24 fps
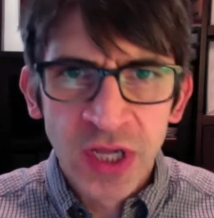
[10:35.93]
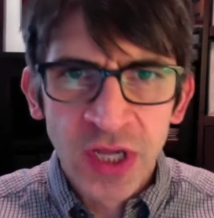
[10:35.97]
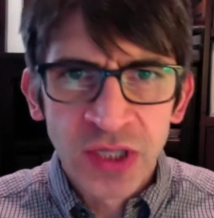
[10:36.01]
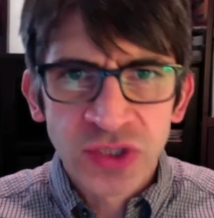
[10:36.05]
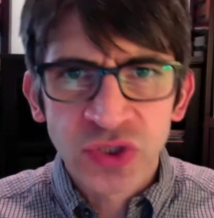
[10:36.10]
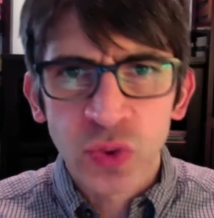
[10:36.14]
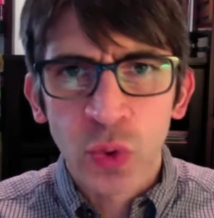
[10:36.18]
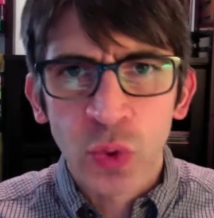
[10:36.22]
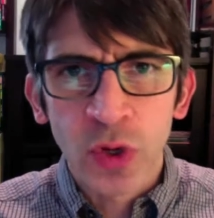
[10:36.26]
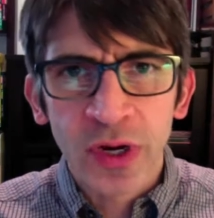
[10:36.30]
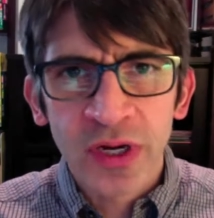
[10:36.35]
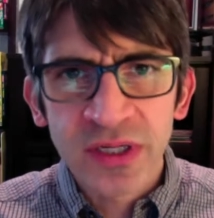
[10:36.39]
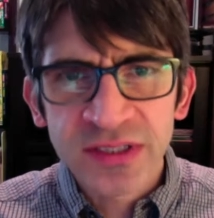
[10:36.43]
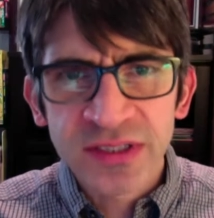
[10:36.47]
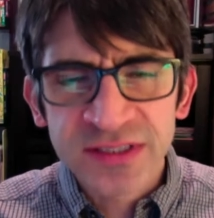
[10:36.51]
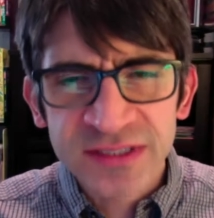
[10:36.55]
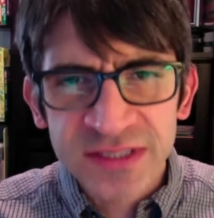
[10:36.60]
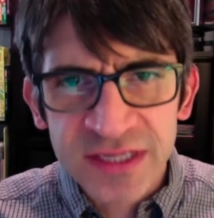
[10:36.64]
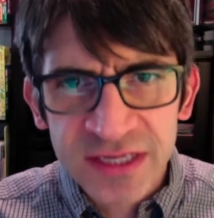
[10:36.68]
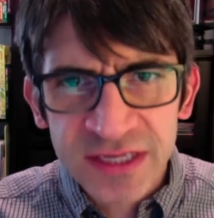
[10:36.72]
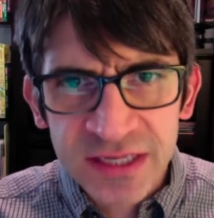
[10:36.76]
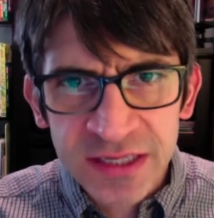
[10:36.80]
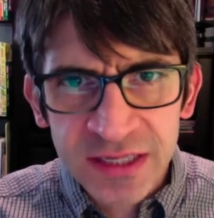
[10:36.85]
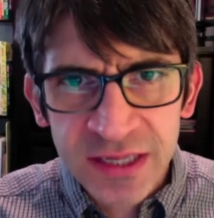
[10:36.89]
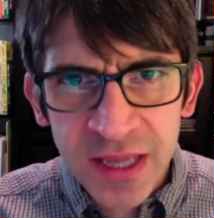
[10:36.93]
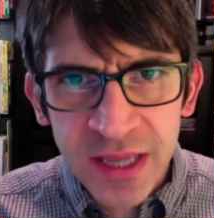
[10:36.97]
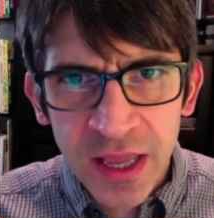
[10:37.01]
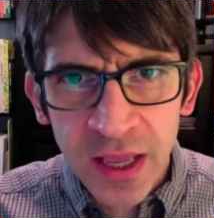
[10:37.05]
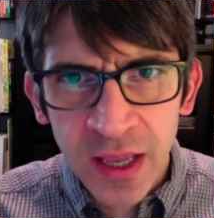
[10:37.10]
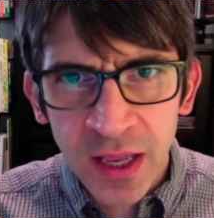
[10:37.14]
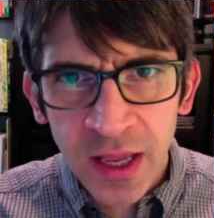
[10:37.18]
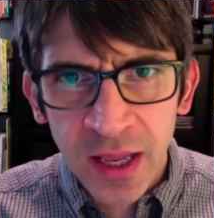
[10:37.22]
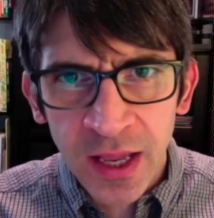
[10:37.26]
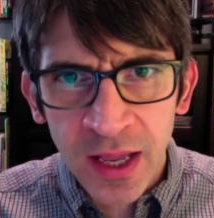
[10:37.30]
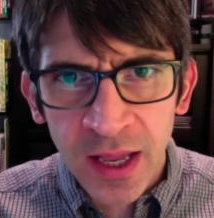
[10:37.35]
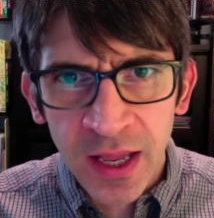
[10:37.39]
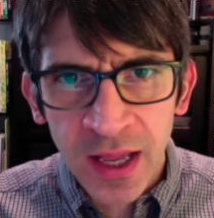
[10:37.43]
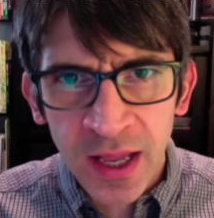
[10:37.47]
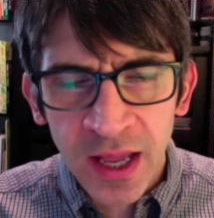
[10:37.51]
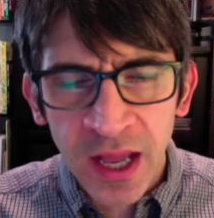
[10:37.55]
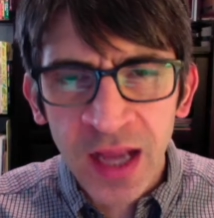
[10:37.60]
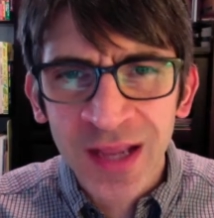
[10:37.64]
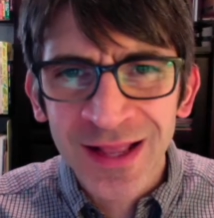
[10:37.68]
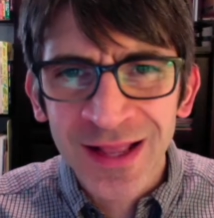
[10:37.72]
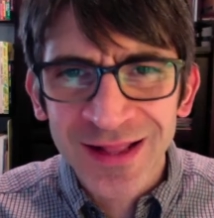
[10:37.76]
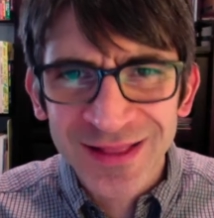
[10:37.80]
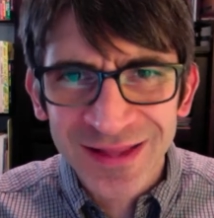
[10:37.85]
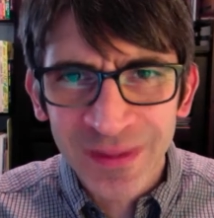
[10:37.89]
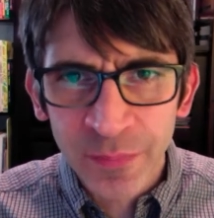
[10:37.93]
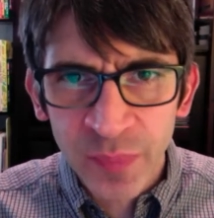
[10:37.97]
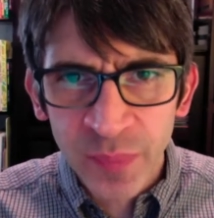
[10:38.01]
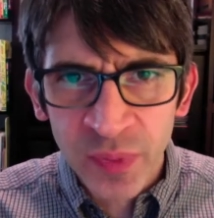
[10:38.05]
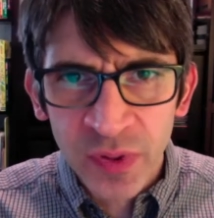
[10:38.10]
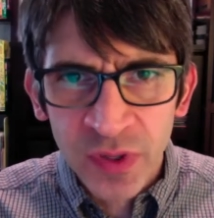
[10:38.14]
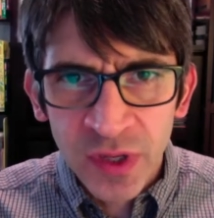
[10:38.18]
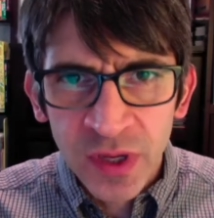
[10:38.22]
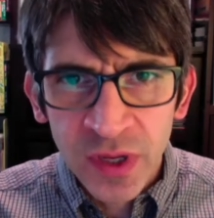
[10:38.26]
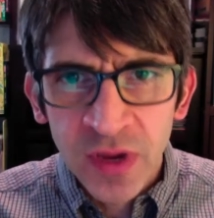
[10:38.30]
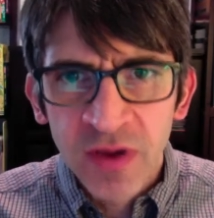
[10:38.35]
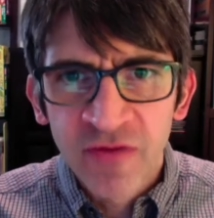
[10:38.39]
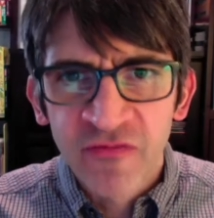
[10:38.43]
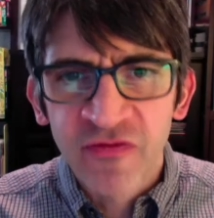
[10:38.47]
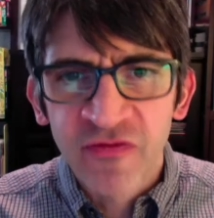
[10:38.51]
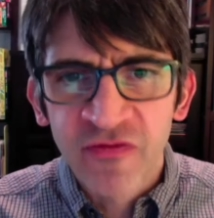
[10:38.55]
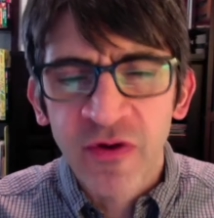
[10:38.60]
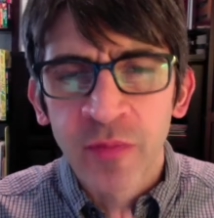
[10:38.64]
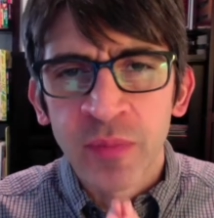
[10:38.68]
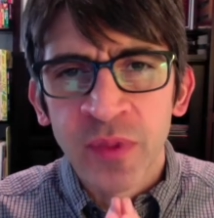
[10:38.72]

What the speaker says: So we're going to see a clip from The